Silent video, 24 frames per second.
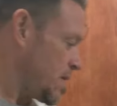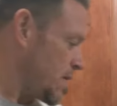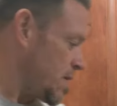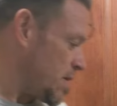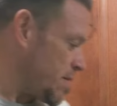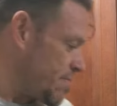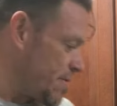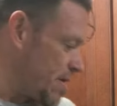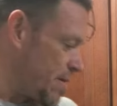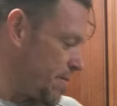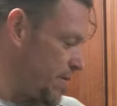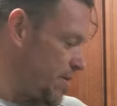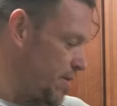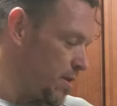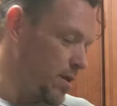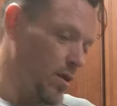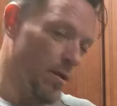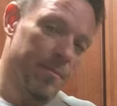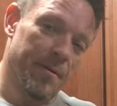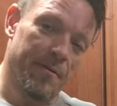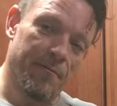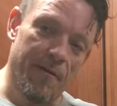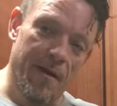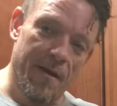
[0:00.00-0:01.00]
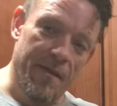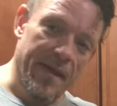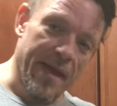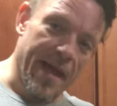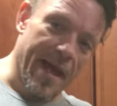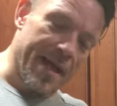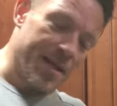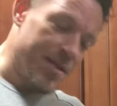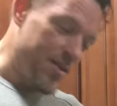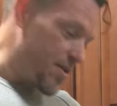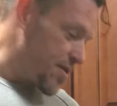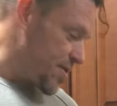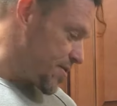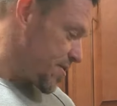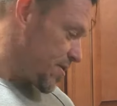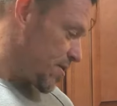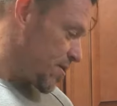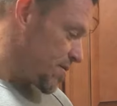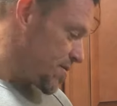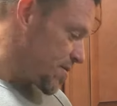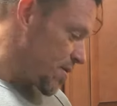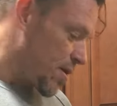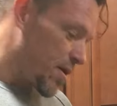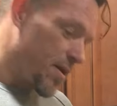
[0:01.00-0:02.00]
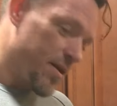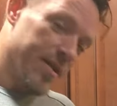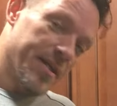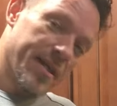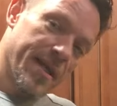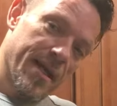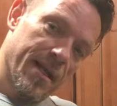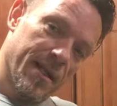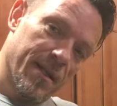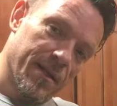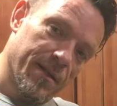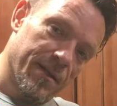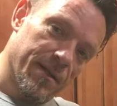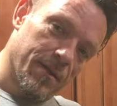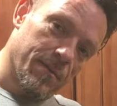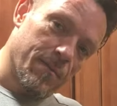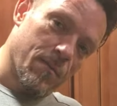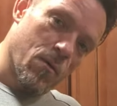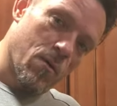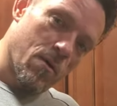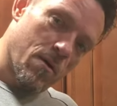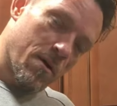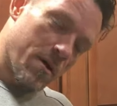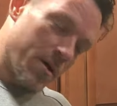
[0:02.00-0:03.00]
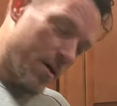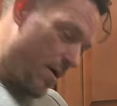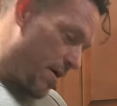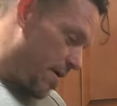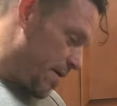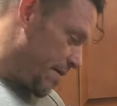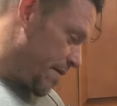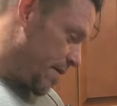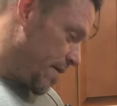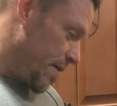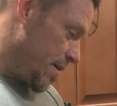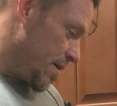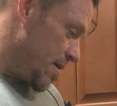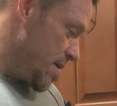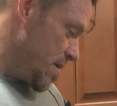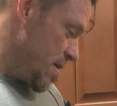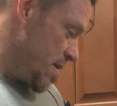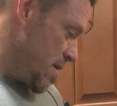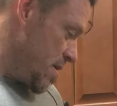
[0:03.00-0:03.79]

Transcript: and maybe a little bit around the edges are starting to get a little more of a